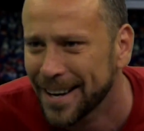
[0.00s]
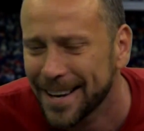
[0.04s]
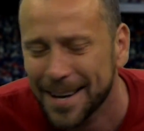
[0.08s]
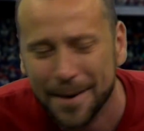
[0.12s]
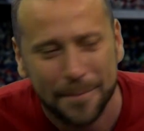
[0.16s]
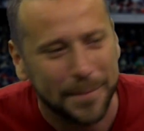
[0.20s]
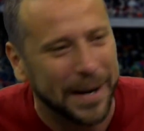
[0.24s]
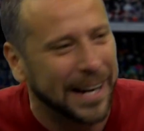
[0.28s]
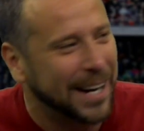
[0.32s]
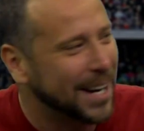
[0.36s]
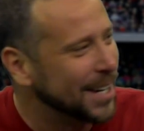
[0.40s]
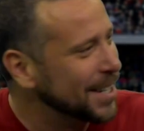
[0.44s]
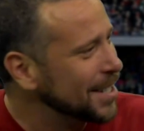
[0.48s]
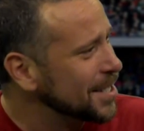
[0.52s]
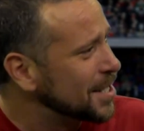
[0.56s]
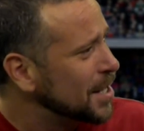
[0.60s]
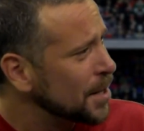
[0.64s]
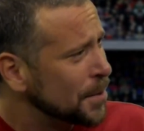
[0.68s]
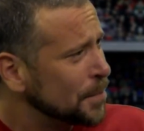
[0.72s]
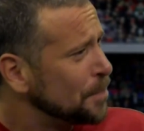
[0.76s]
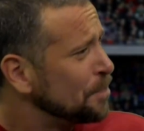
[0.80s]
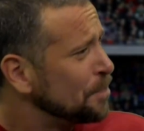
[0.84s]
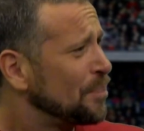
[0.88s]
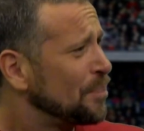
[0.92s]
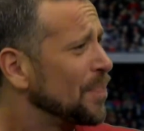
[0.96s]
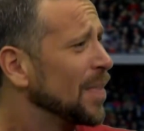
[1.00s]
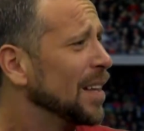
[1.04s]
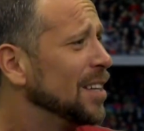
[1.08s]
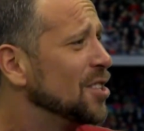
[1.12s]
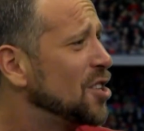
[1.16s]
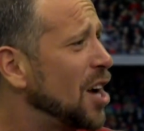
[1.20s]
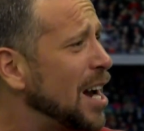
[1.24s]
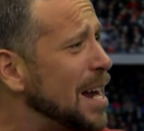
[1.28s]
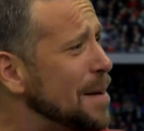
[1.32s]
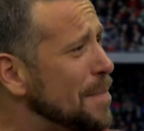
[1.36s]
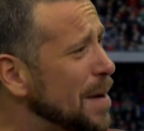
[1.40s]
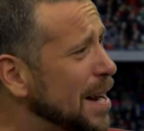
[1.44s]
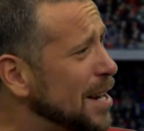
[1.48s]
Because,
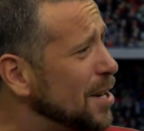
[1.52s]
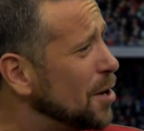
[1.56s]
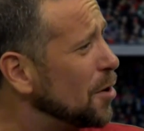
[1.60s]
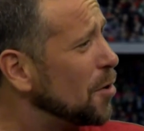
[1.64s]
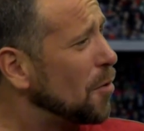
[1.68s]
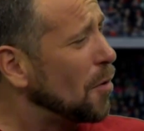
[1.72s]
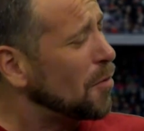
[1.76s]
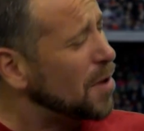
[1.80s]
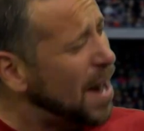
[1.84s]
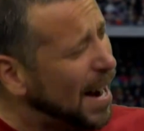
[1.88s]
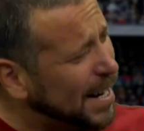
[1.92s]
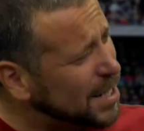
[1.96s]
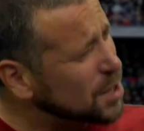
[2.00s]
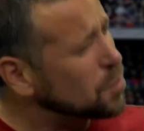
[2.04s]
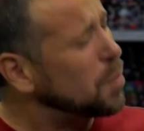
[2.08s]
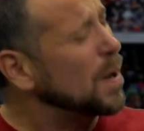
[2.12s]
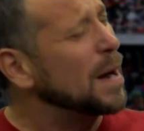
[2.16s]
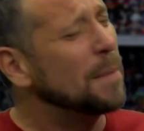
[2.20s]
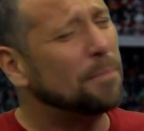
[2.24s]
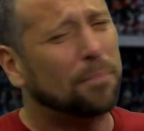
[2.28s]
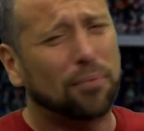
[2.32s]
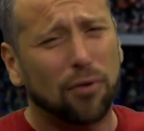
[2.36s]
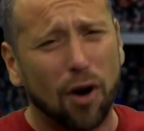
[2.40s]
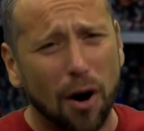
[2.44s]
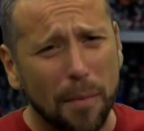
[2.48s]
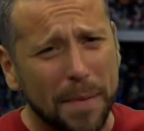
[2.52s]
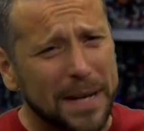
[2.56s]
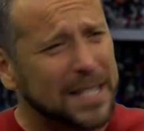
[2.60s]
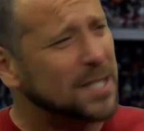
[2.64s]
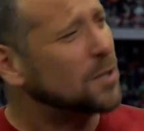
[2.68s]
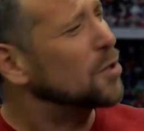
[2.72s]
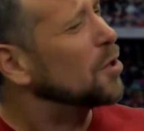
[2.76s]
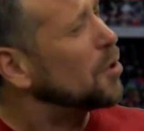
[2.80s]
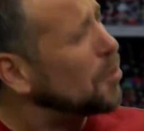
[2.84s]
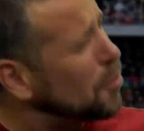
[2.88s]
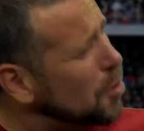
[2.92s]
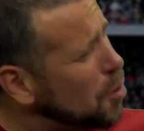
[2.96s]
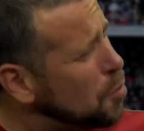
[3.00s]
Jamie, next week, promise
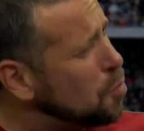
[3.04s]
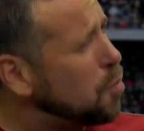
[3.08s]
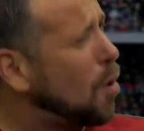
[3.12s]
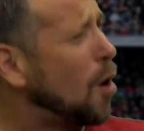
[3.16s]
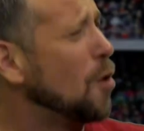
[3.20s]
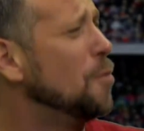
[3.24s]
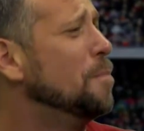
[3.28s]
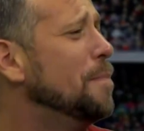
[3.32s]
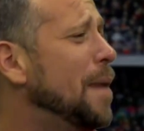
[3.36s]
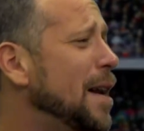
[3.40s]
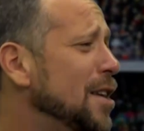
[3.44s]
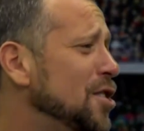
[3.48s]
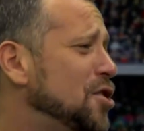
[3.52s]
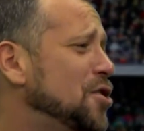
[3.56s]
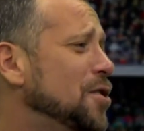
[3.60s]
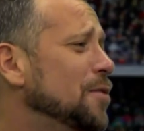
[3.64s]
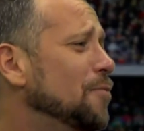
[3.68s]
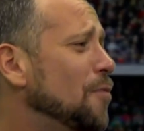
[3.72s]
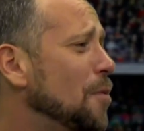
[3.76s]
you won't mention